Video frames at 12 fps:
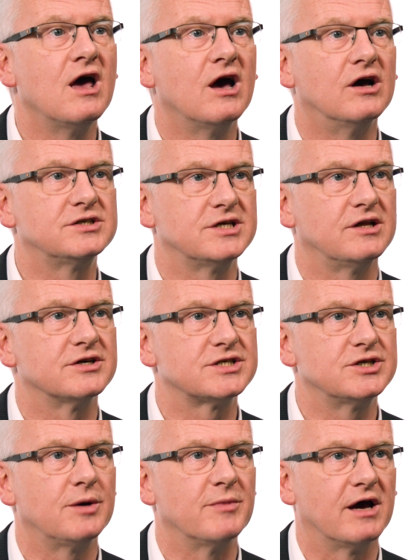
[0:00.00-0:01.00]
until the
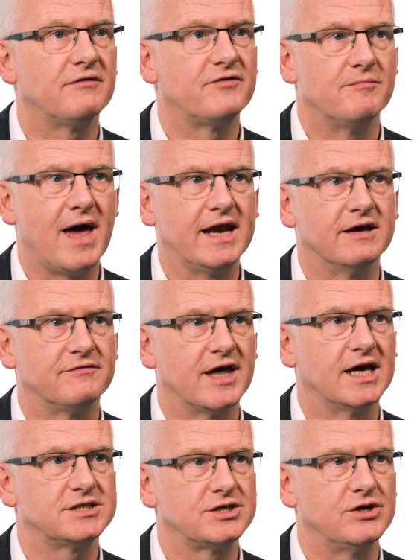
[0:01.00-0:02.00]
summer for many of
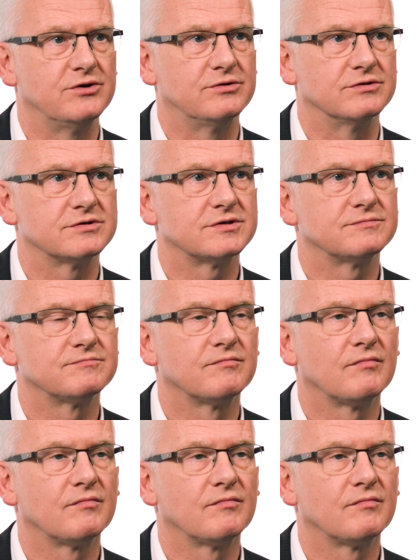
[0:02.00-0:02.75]
their students.